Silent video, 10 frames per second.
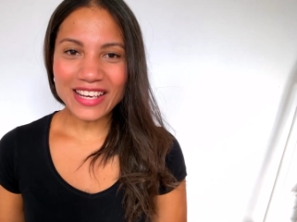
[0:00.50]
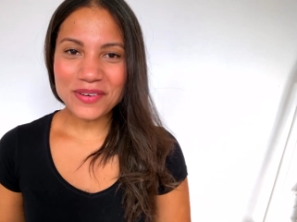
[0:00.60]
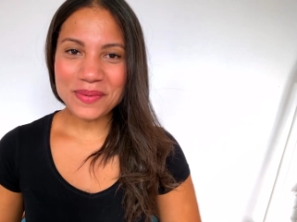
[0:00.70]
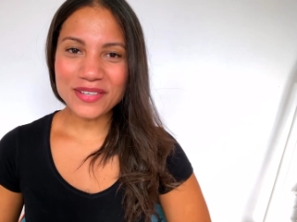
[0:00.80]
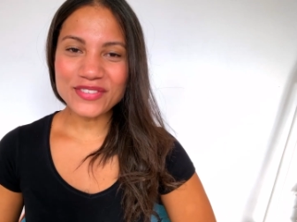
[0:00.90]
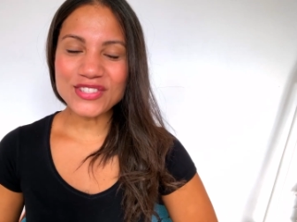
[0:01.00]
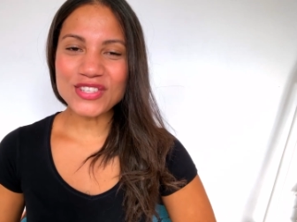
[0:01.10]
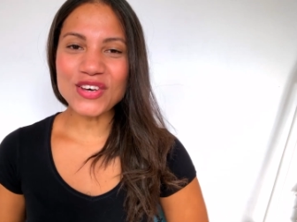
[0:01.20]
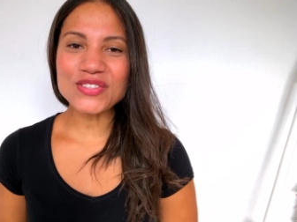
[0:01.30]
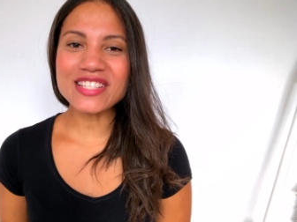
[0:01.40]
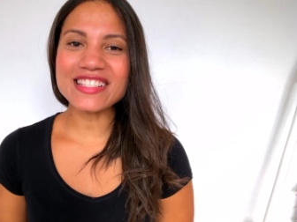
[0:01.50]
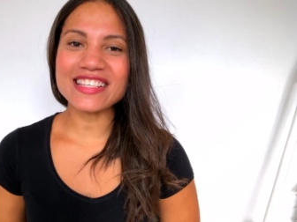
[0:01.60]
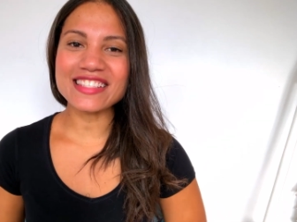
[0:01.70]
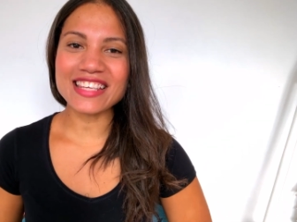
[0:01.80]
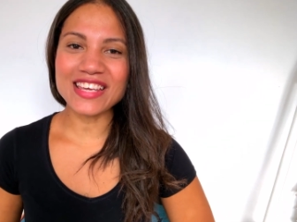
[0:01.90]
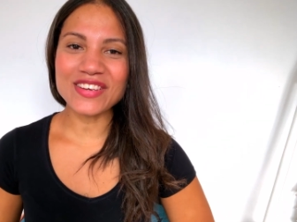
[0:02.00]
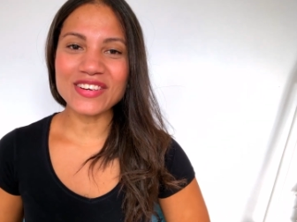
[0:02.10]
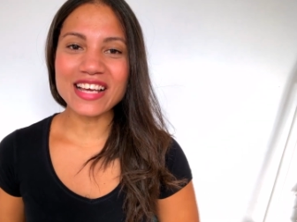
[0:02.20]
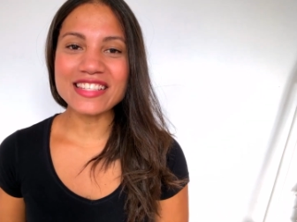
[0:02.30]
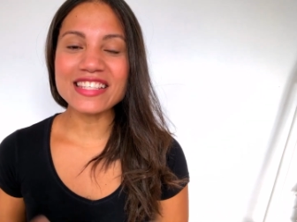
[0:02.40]
Hello beautiful souls, it's Jessy here,
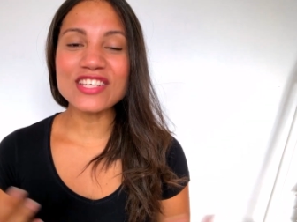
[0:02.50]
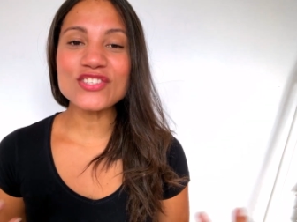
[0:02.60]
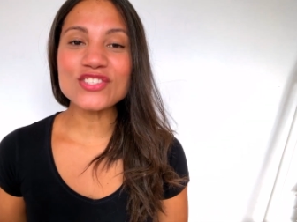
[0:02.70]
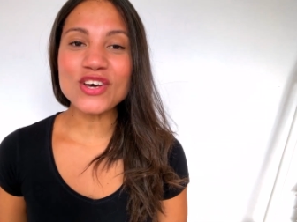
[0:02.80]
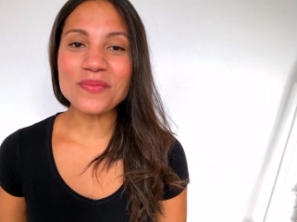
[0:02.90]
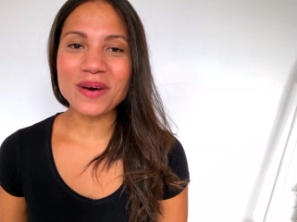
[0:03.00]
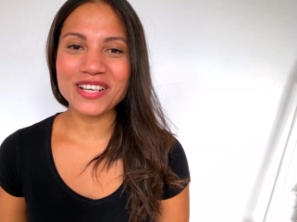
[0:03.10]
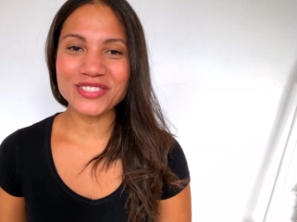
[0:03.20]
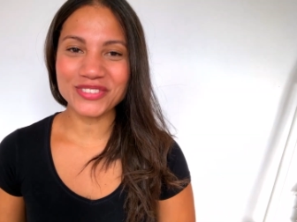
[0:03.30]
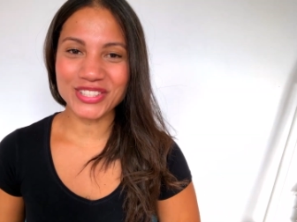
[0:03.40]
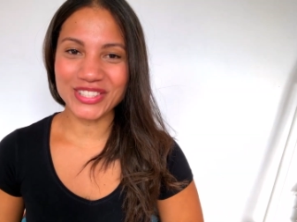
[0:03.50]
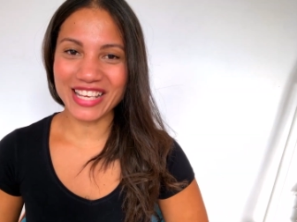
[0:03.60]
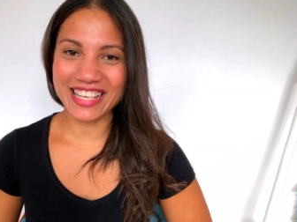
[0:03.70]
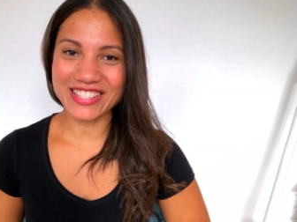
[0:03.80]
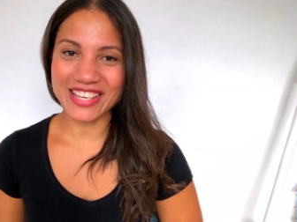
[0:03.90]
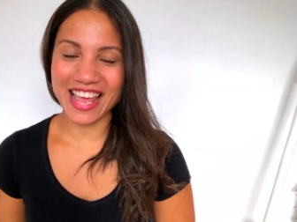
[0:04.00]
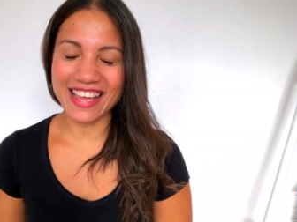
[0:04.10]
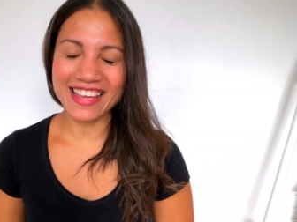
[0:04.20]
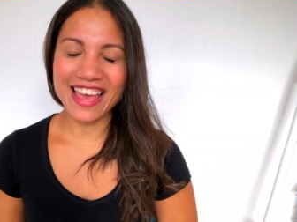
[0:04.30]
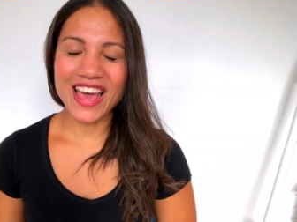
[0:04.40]
and guys, thank you so much for tuning in
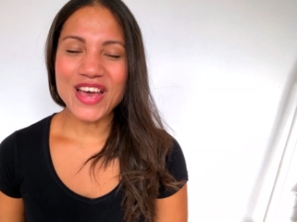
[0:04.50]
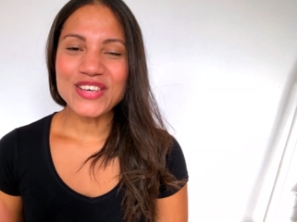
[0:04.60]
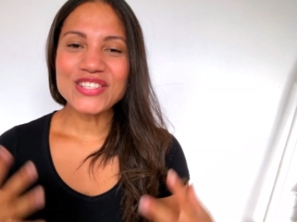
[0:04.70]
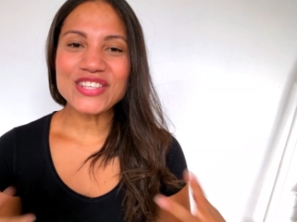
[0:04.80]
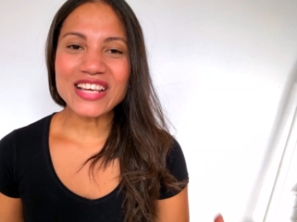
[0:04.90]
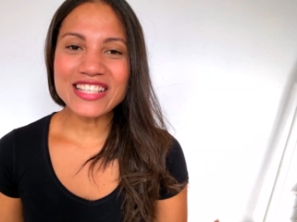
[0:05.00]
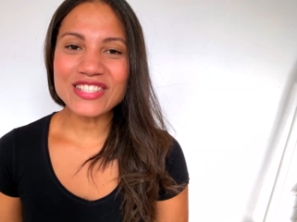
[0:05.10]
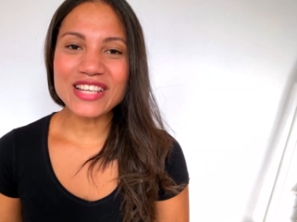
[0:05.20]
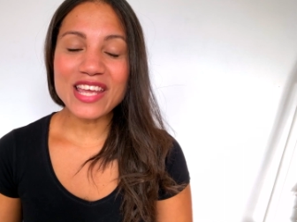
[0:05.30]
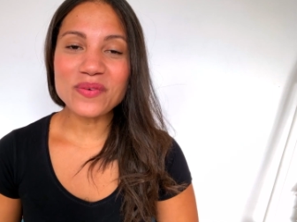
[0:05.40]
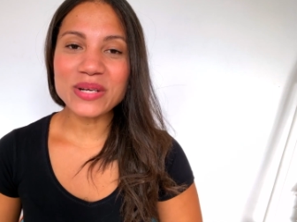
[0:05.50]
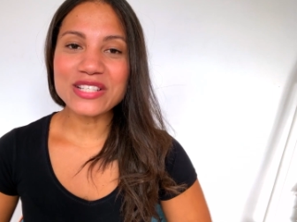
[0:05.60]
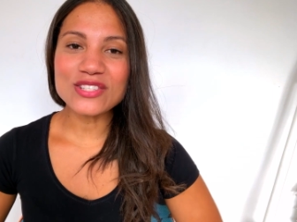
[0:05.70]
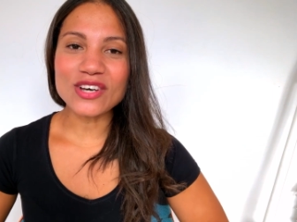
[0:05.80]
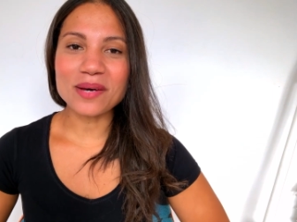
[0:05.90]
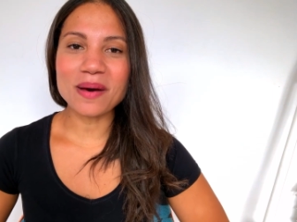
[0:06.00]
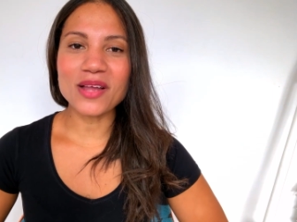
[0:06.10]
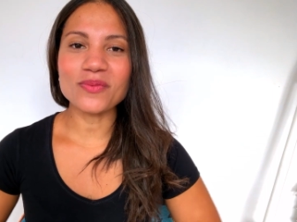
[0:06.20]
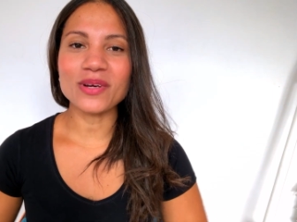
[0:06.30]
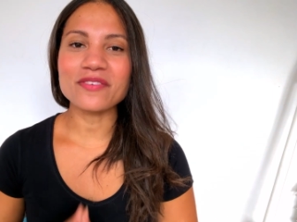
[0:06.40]
today. So guys, today I wanted to talk
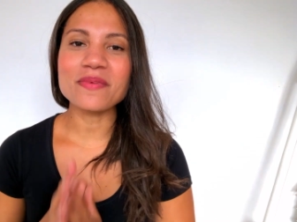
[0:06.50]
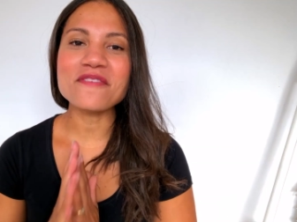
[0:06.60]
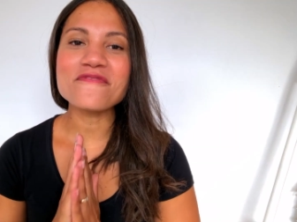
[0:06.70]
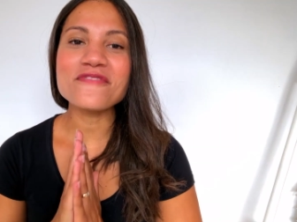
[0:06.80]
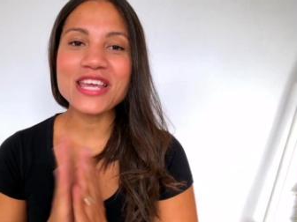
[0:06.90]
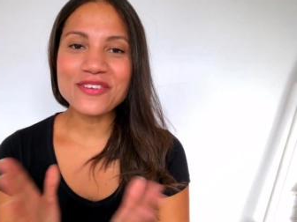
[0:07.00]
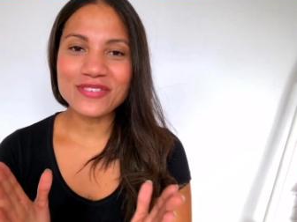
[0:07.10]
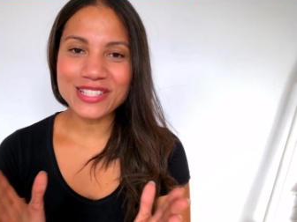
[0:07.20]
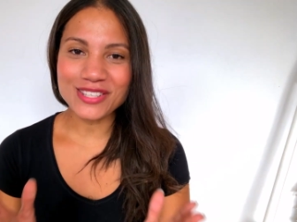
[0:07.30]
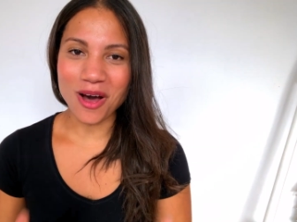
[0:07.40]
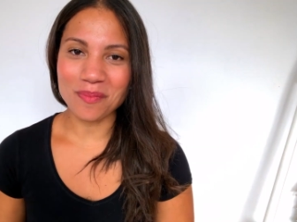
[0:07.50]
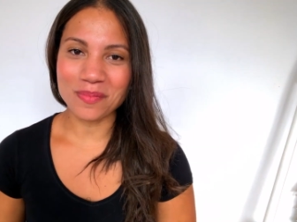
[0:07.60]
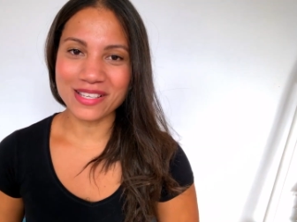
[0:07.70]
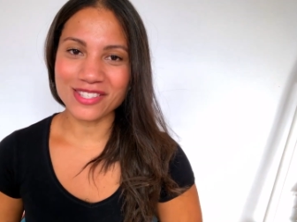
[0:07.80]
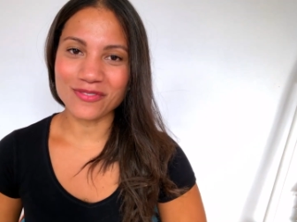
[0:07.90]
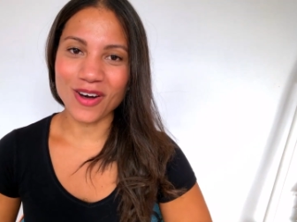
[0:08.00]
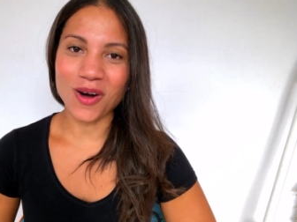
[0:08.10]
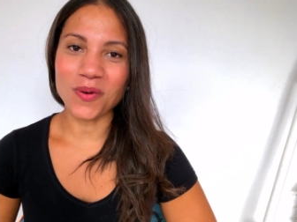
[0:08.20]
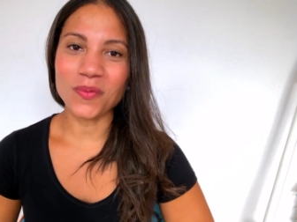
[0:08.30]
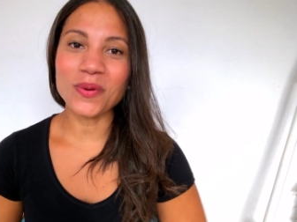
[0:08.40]
about one of my favorite topics of
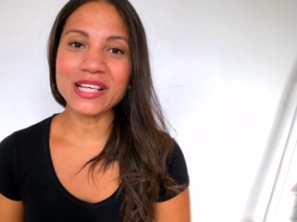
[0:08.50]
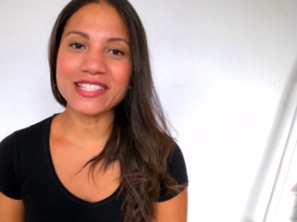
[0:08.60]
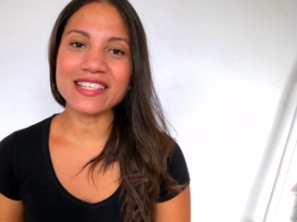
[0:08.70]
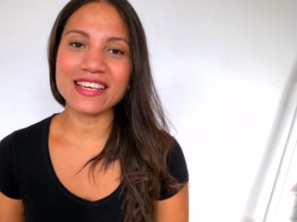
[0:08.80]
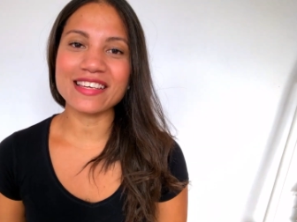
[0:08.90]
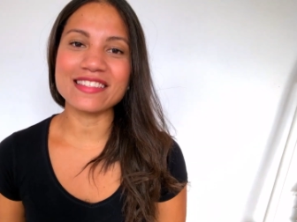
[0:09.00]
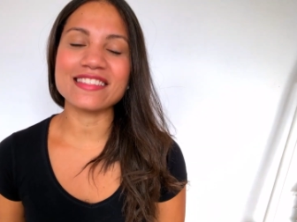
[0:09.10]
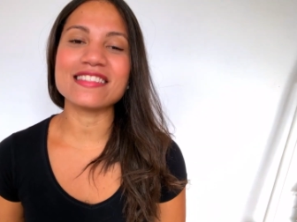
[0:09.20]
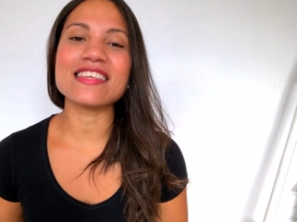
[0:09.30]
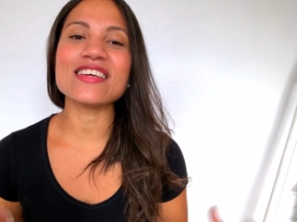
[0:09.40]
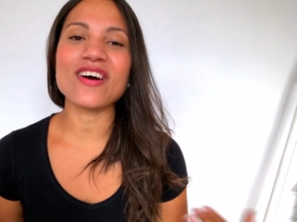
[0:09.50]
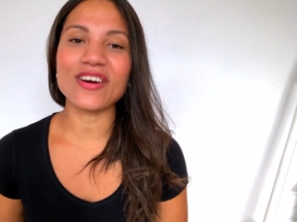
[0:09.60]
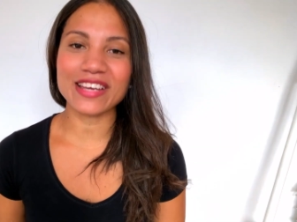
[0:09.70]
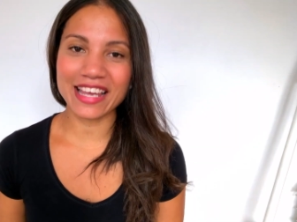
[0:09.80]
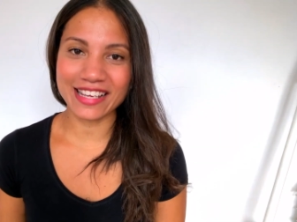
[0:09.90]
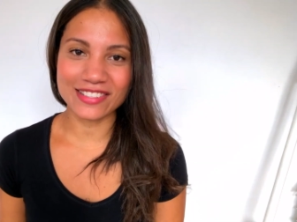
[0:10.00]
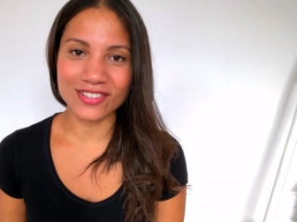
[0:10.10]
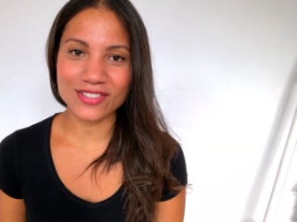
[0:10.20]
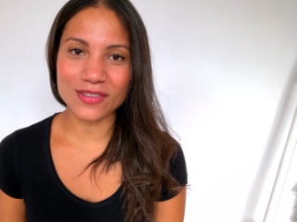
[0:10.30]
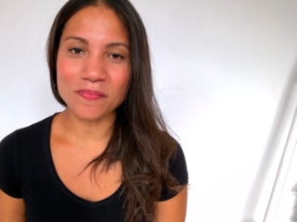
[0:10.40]
all, which is the
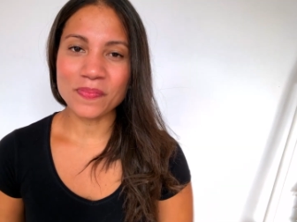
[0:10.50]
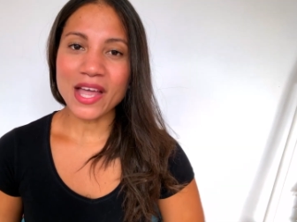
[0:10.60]
Archangels.